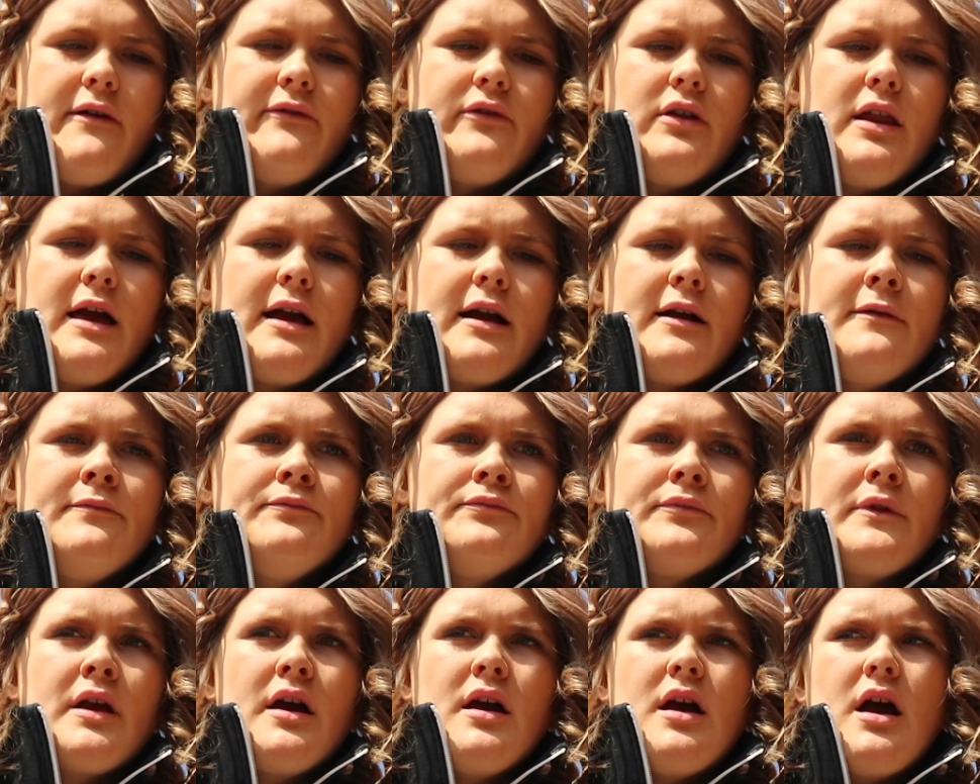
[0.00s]
I feel like
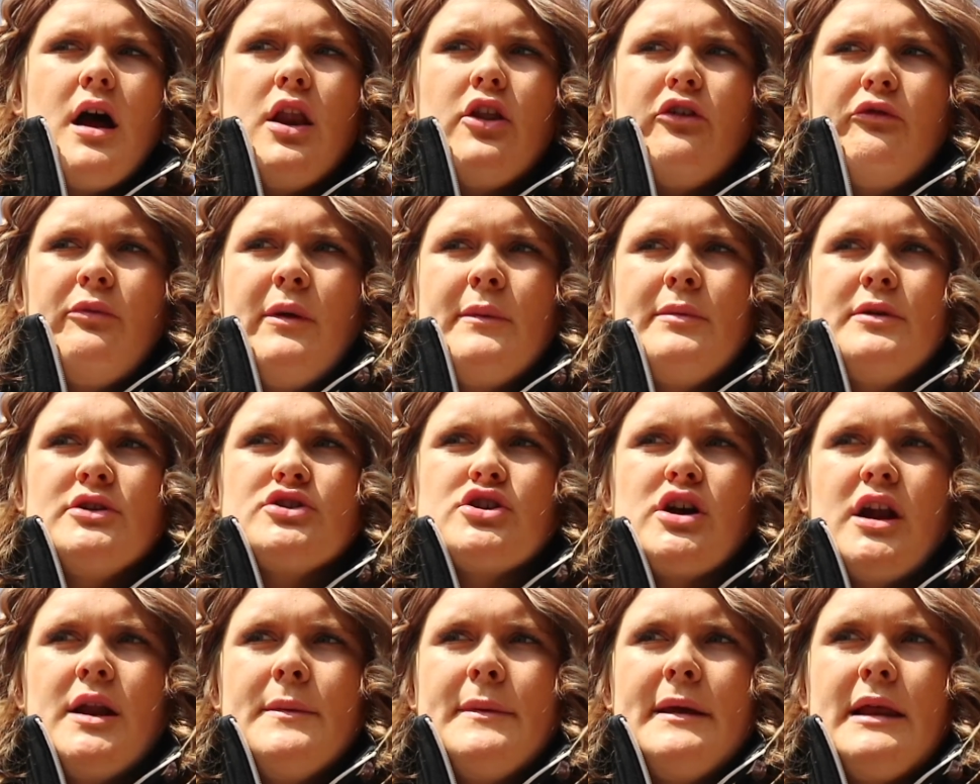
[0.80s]
a lot of people are
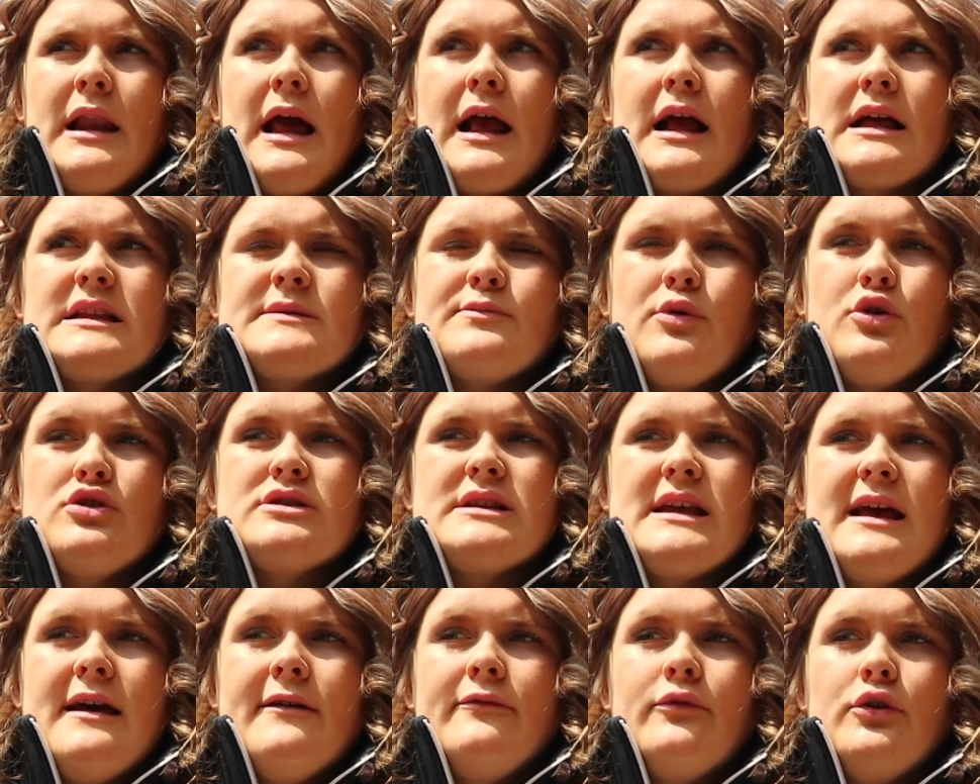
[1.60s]
trying to be like as
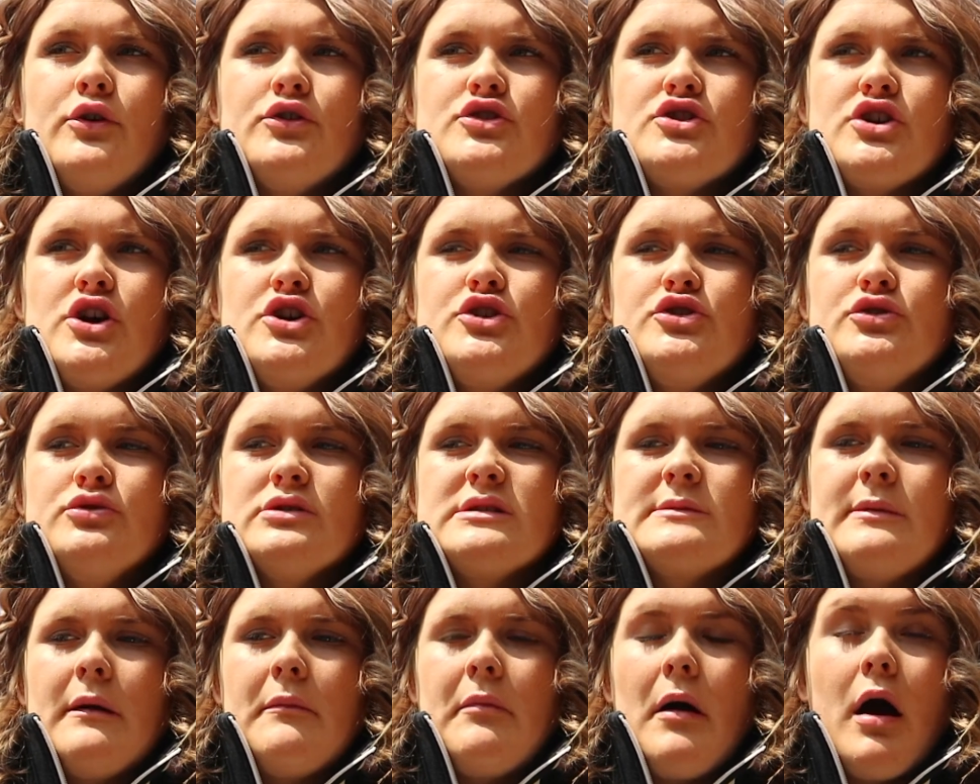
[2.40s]
positive on
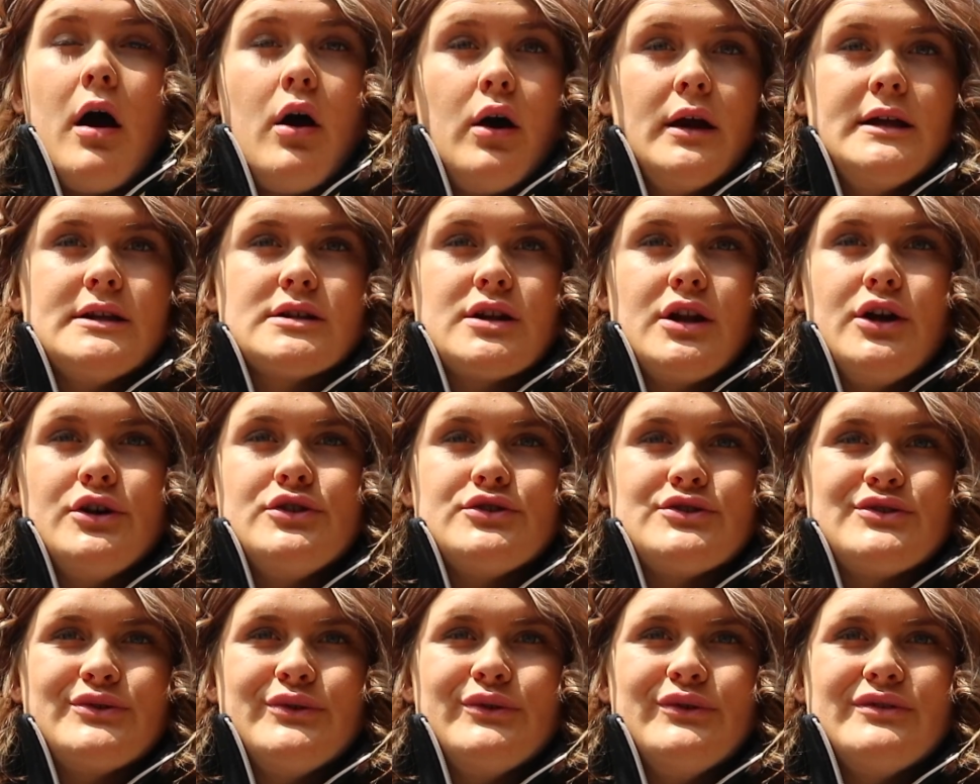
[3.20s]
socials, but behind
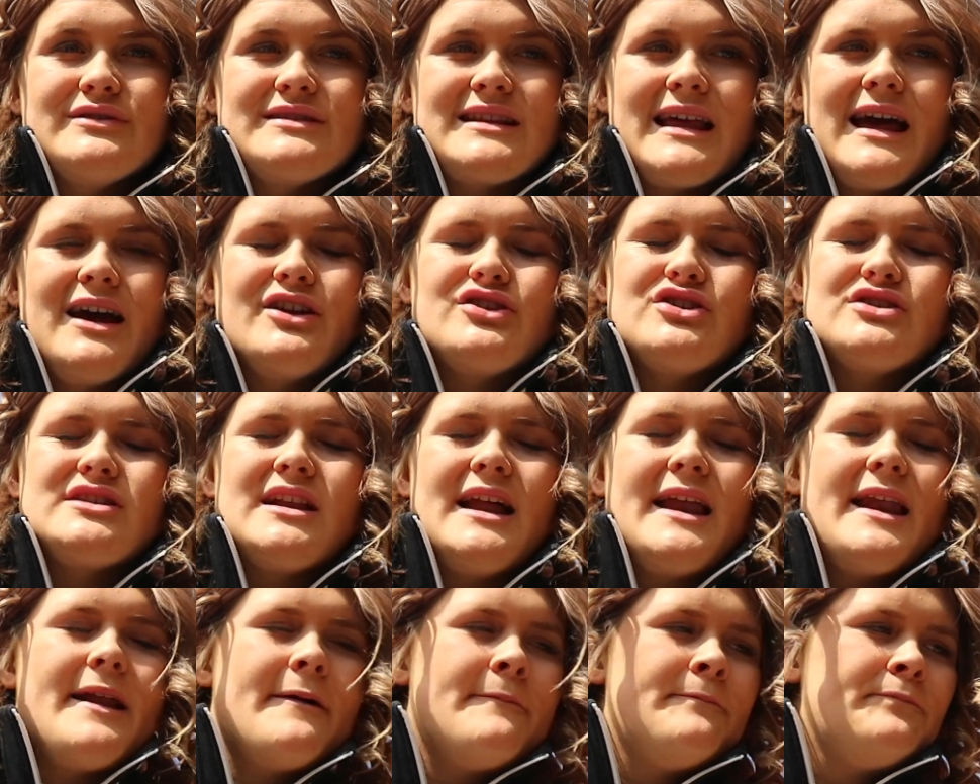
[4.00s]
closed doors they are just
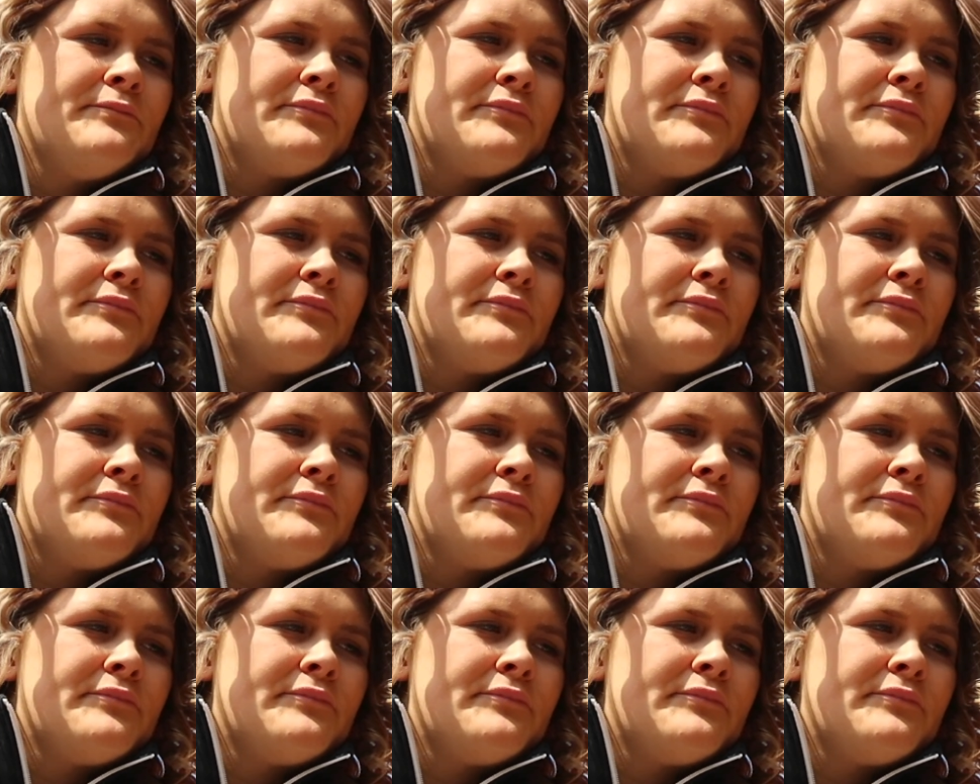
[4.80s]
like,